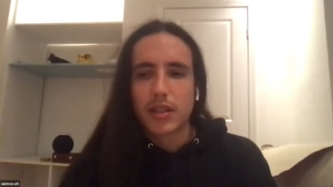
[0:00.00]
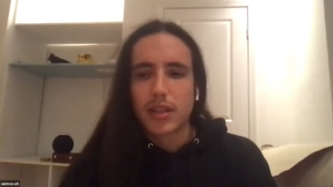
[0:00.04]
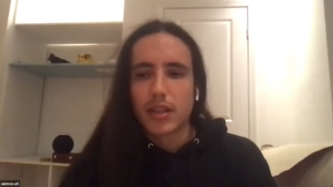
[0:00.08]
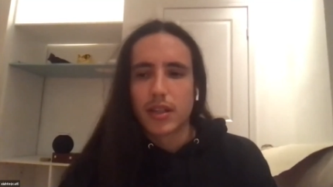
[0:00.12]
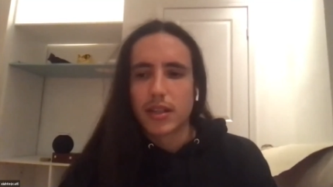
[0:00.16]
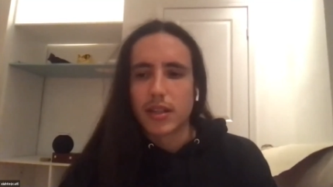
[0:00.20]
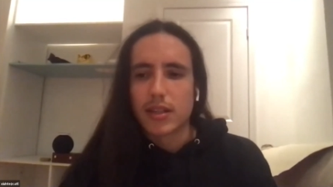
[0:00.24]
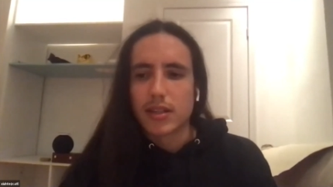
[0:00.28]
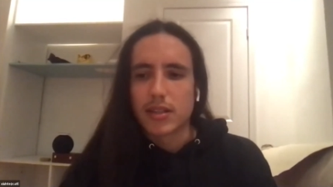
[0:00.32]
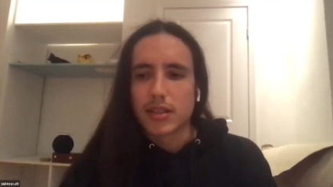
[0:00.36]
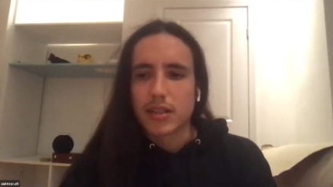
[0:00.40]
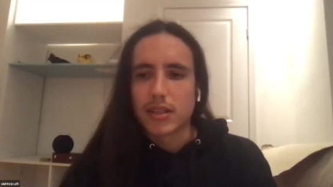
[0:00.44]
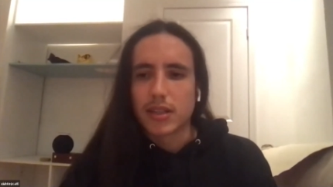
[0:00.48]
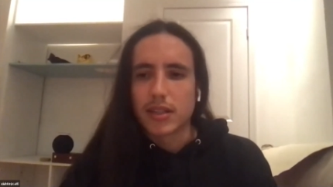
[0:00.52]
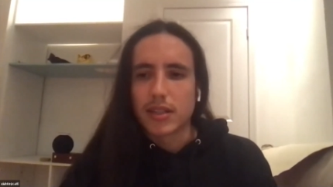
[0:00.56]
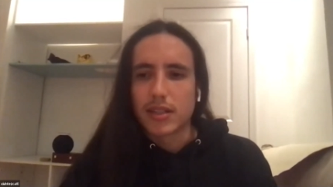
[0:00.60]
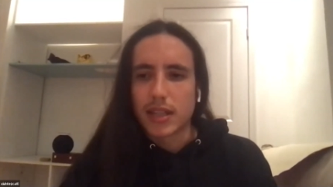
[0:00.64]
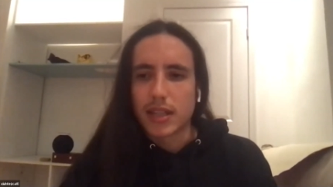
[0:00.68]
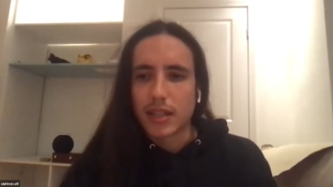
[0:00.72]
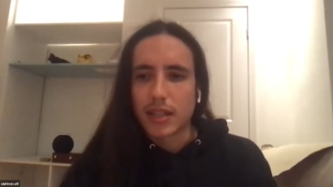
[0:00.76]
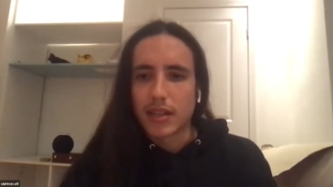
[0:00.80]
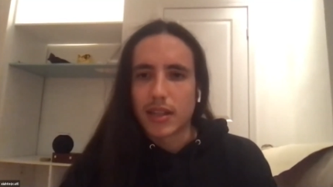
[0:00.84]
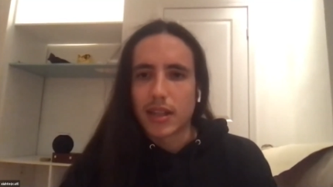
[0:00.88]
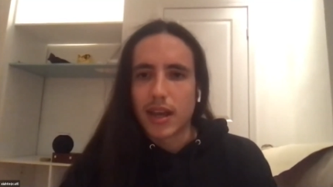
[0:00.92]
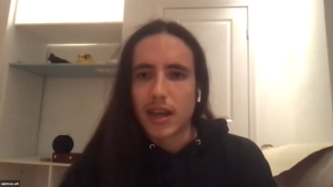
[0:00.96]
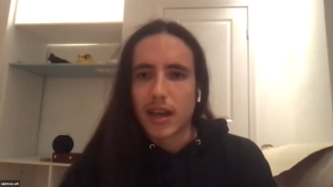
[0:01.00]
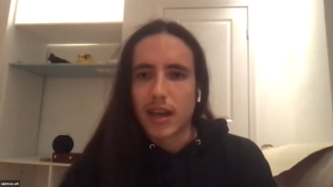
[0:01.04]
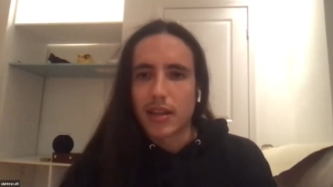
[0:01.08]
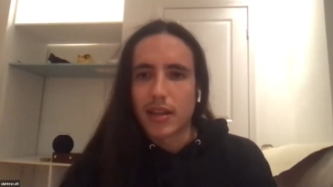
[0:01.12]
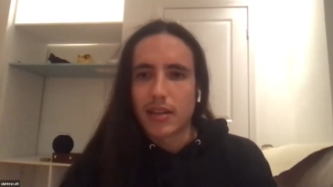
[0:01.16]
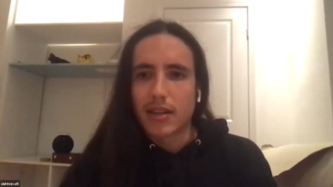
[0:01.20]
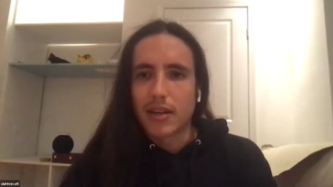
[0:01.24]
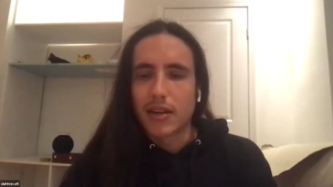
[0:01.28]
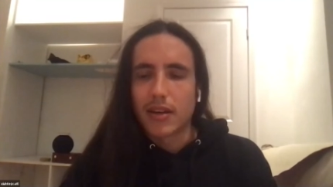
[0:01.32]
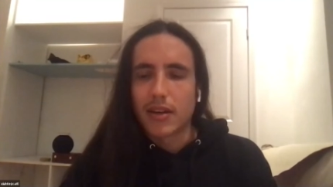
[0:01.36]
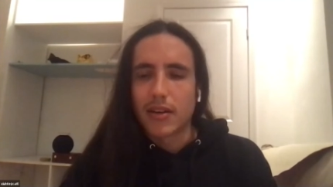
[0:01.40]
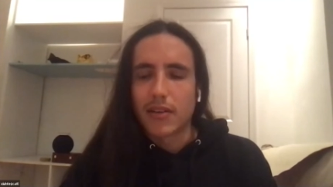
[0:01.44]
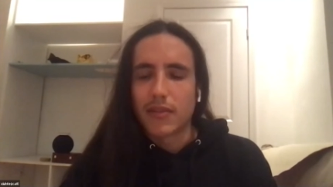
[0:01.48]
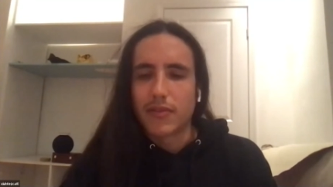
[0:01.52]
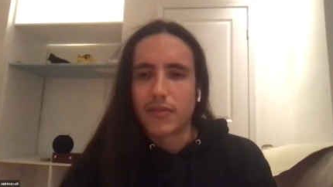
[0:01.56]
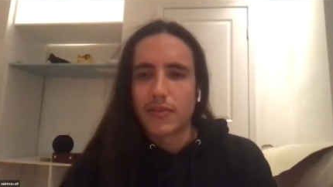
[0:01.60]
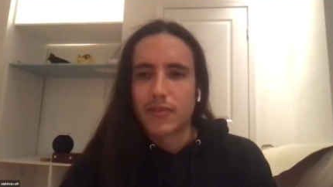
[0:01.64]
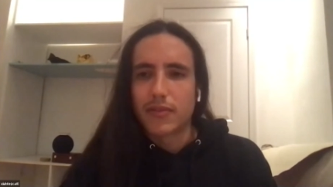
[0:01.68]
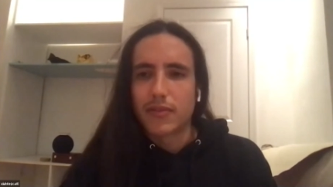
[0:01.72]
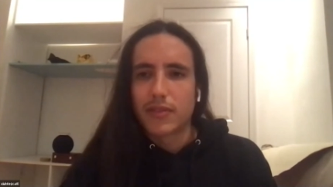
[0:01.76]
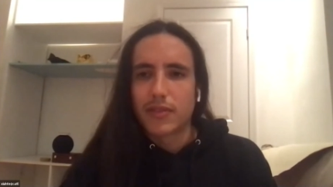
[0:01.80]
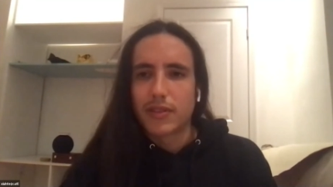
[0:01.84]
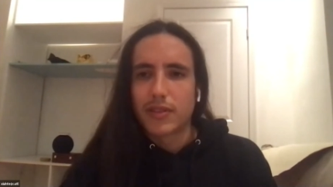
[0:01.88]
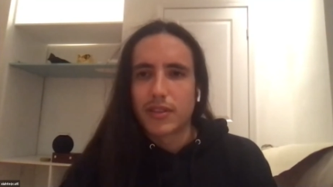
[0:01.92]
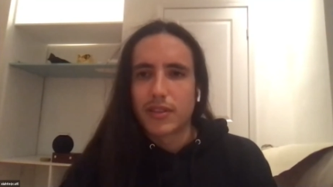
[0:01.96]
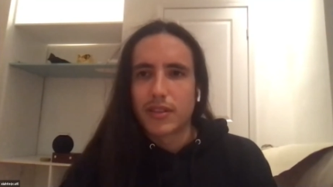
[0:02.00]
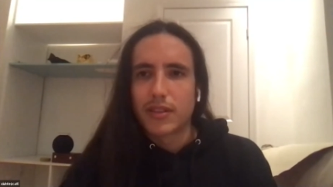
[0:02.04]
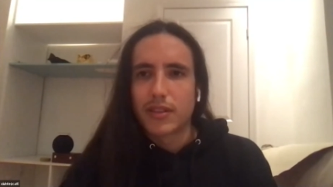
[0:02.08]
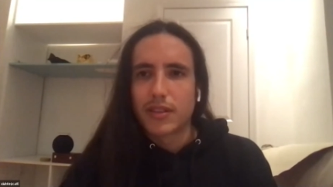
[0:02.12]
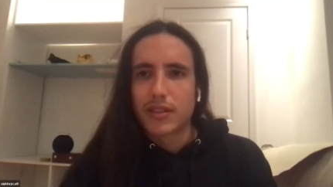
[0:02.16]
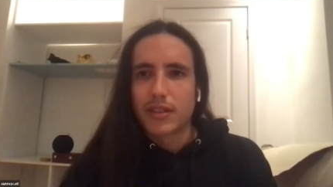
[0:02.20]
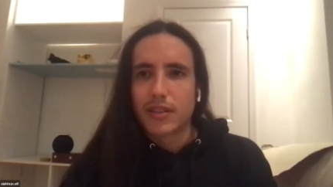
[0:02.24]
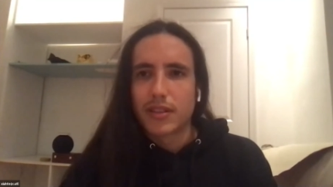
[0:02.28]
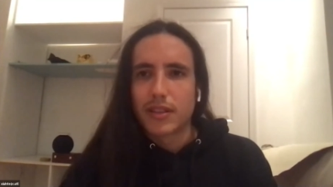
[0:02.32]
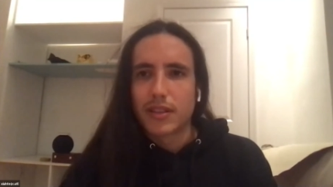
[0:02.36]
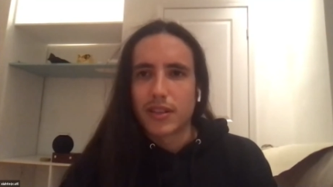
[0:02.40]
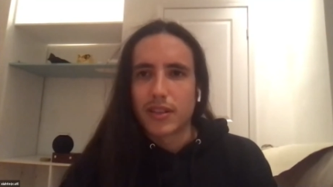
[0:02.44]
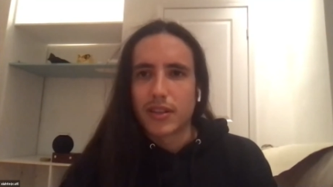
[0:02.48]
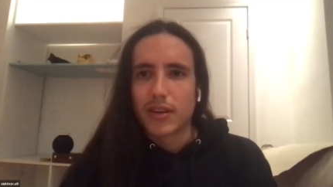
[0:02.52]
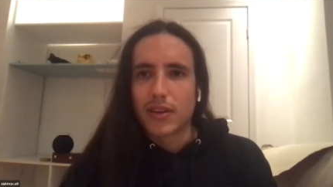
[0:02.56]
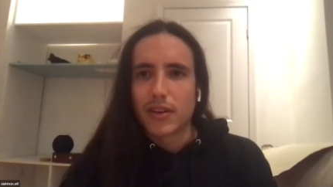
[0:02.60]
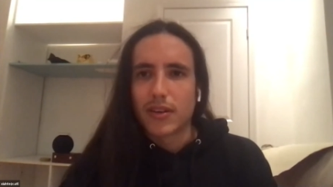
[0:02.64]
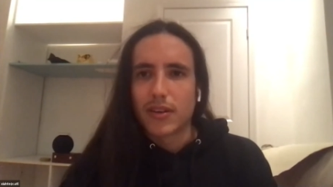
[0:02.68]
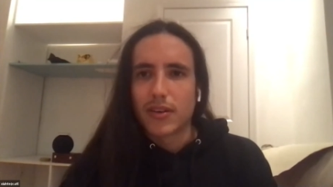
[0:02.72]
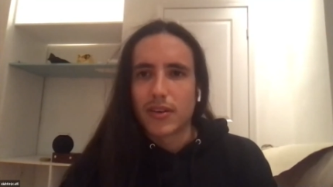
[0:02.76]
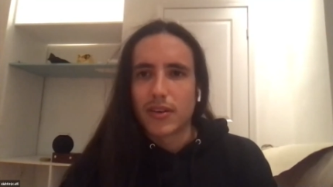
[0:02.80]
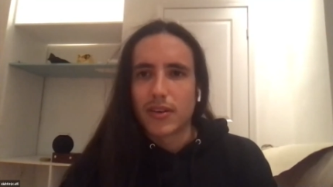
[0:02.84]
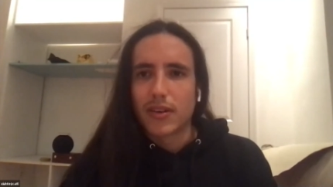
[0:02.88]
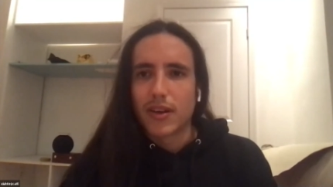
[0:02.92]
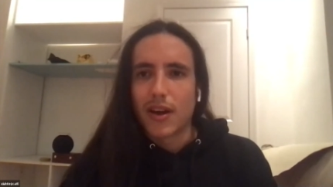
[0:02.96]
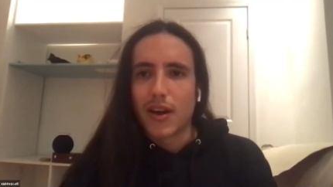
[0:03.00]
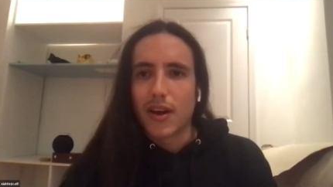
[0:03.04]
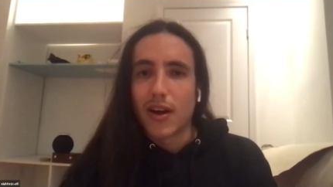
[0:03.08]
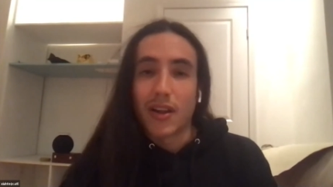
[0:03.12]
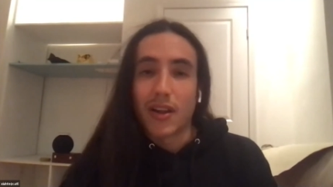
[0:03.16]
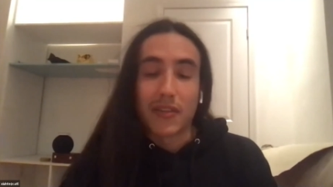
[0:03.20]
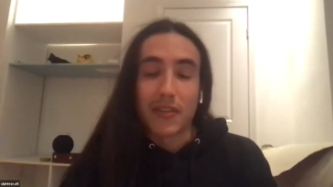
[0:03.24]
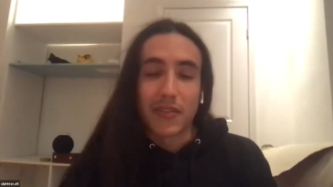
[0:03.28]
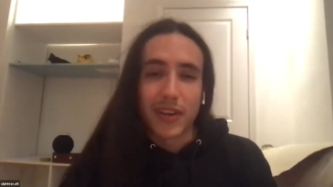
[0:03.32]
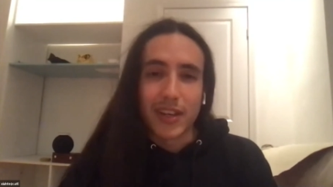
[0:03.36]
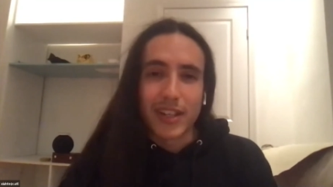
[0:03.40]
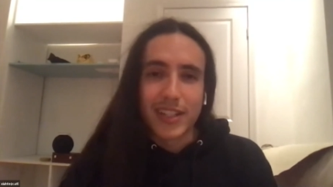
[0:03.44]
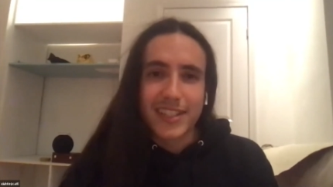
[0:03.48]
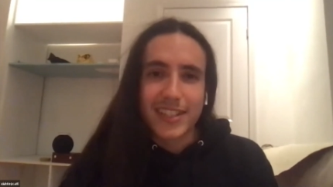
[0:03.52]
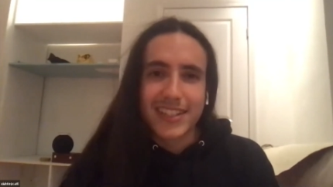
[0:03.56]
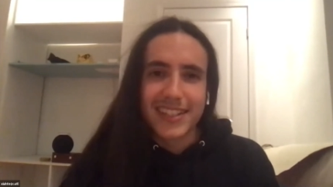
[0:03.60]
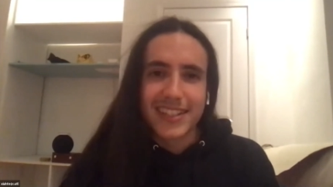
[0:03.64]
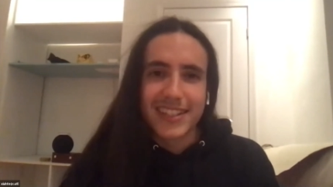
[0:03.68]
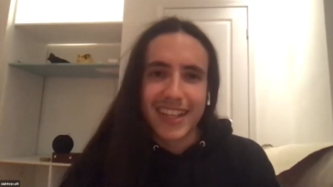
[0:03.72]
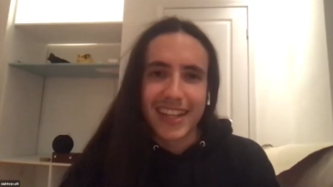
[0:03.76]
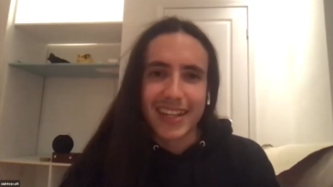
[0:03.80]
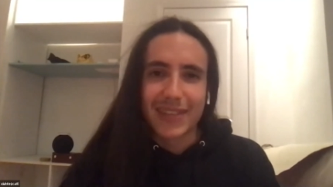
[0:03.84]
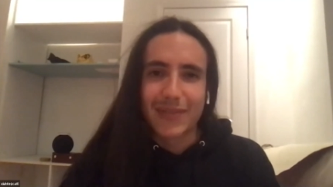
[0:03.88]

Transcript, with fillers: And it's gonna take a lot of, you know, all of us